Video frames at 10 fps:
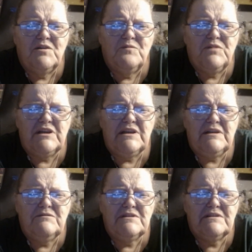but he
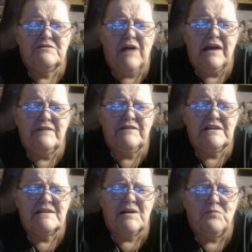was driving
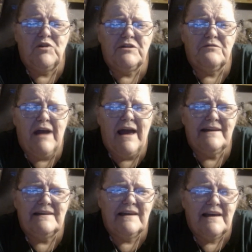somewhat
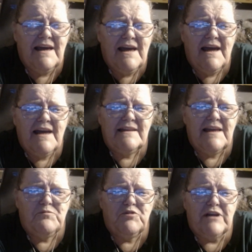erratic, and they
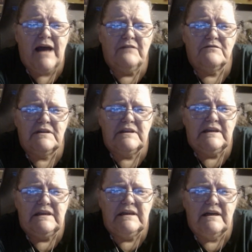put out
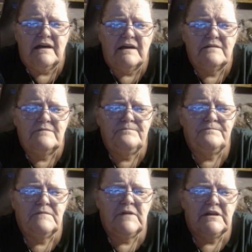the
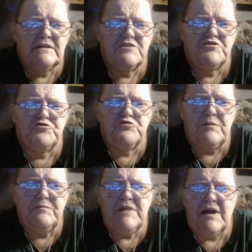
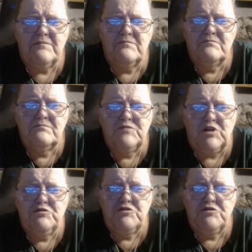strip that blows